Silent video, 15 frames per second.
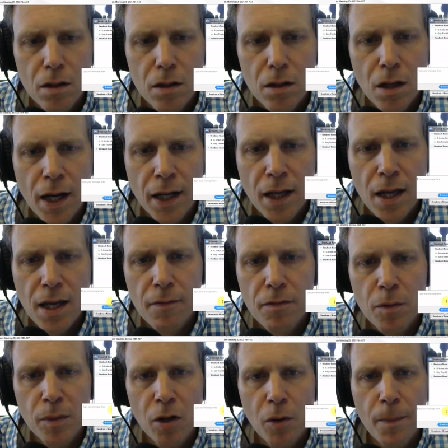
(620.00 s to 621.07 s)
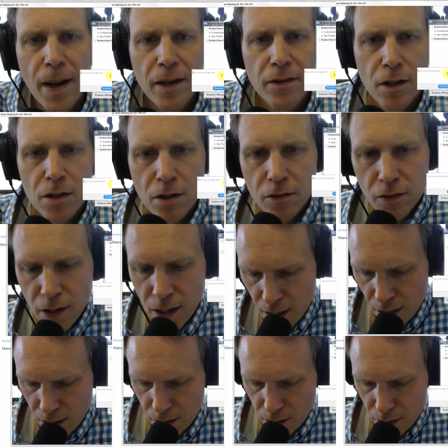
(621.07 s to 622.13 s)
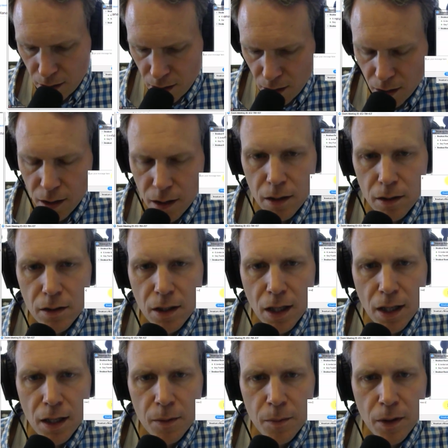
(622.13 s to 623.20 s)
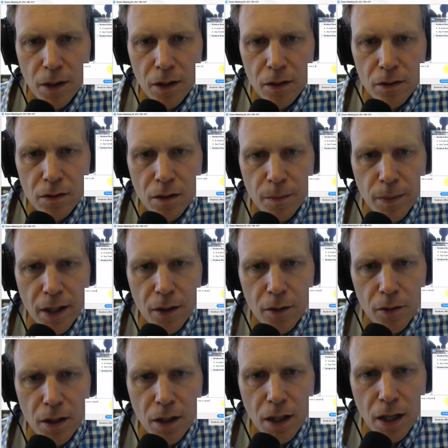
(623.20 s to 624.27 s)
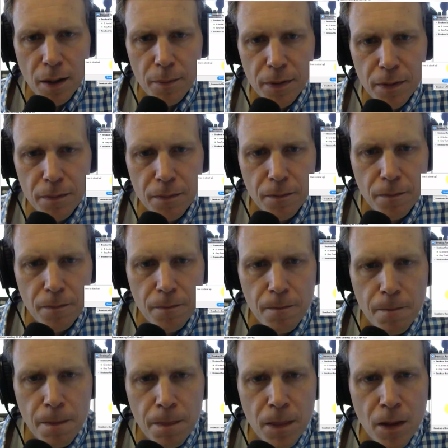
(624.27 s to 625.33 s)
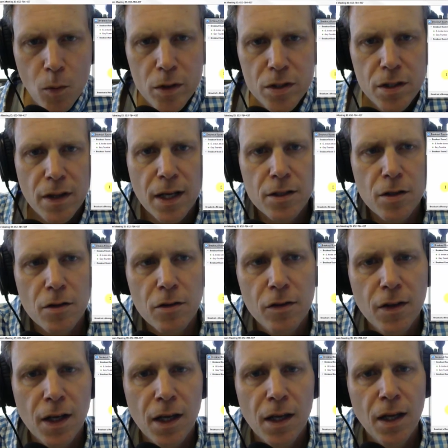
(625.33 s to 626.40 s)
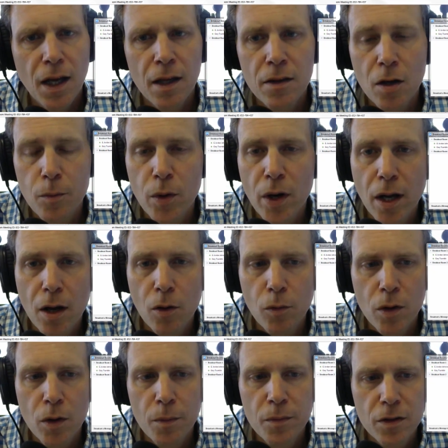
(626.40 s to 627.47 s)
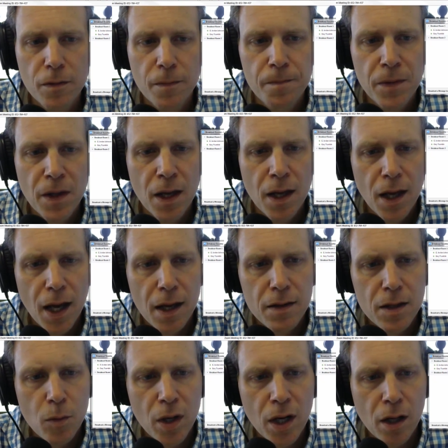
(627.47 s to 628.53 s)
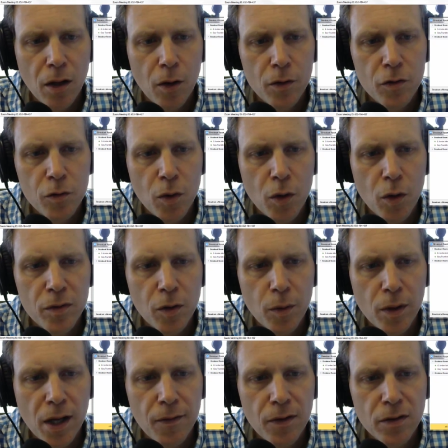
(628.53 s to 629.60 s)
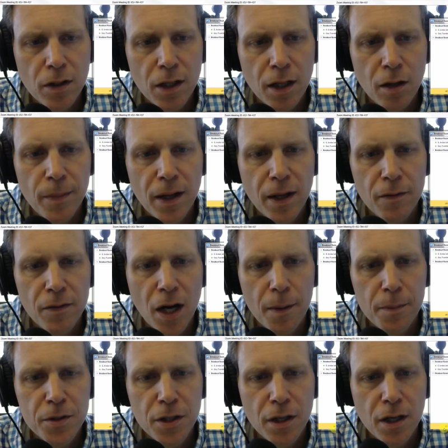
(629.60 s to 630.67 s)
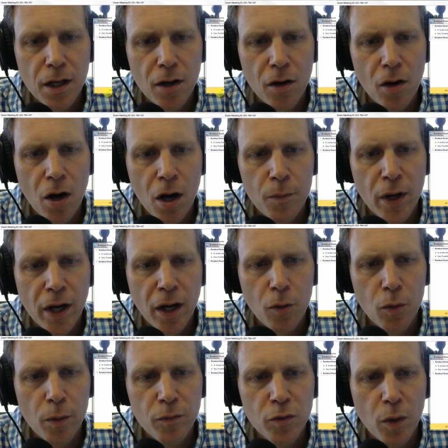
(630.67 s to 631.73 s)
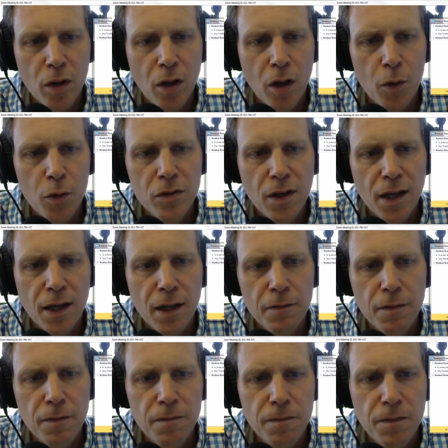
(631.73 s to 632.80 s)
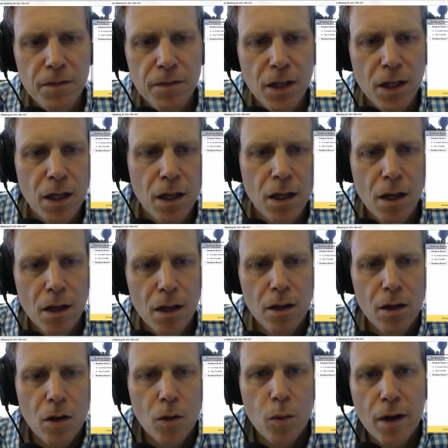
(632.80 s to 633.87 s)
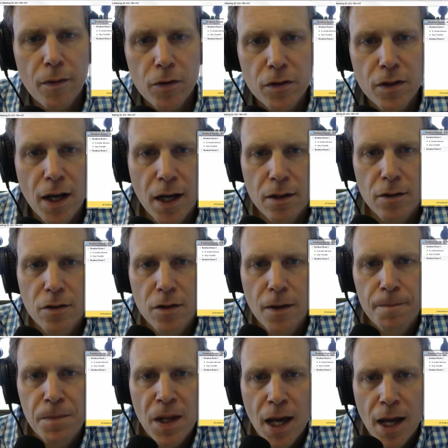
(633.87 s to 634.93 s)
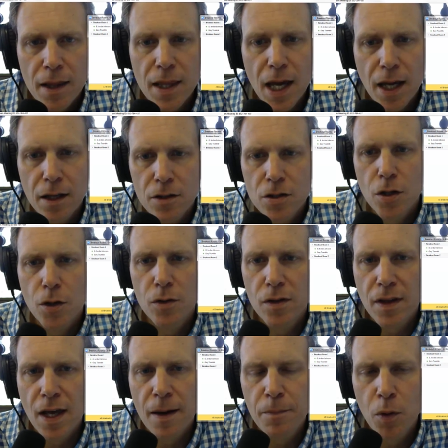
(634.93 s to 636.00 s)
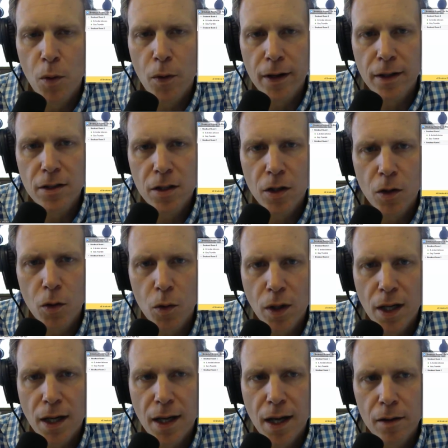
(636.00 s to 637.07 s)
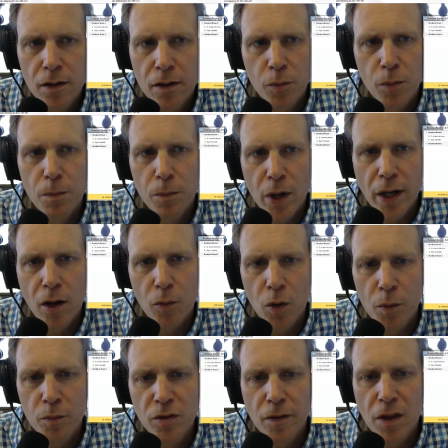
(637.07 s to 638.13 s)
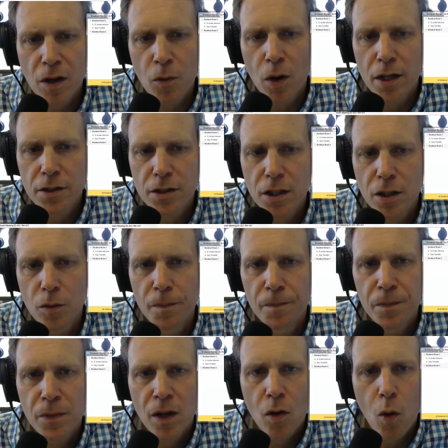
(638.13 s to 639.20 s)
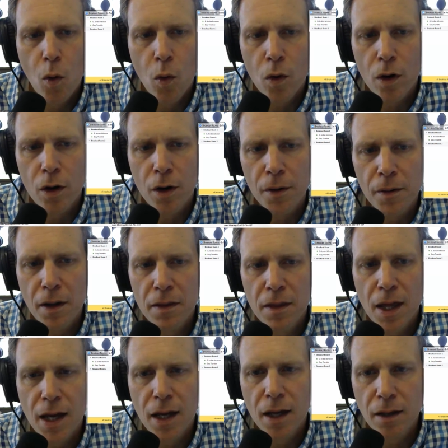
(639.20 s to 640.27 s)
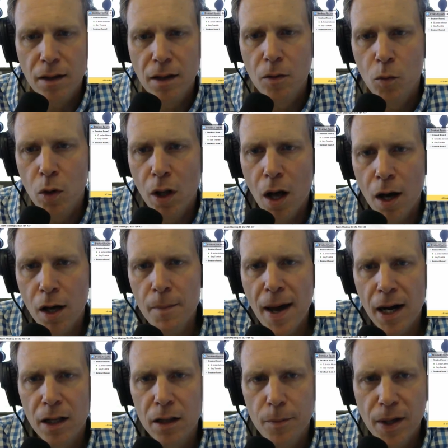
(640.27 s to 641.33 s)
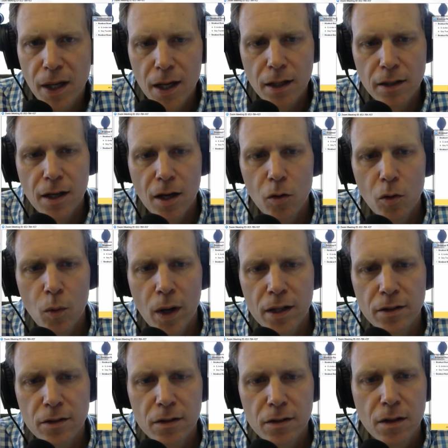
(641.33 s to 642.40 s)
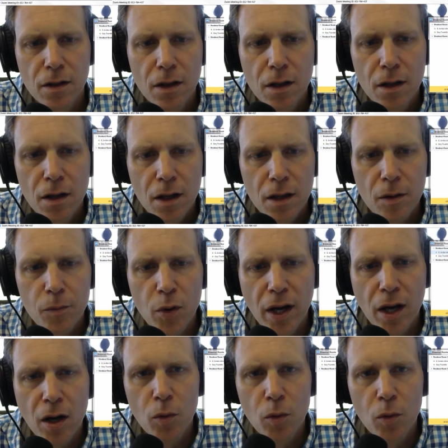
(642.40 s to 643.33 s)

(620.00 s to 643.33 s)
can give them a little message and say, time is about up, which they should see in their breakout rooms. And then when I close rooms, it will give us a little bit of an option here. All breakout rooms will close in 50 whatever seconds. They can choose at that point to kick out of the breakout rooms if they want to, or they will automatically be kicked out once the breakout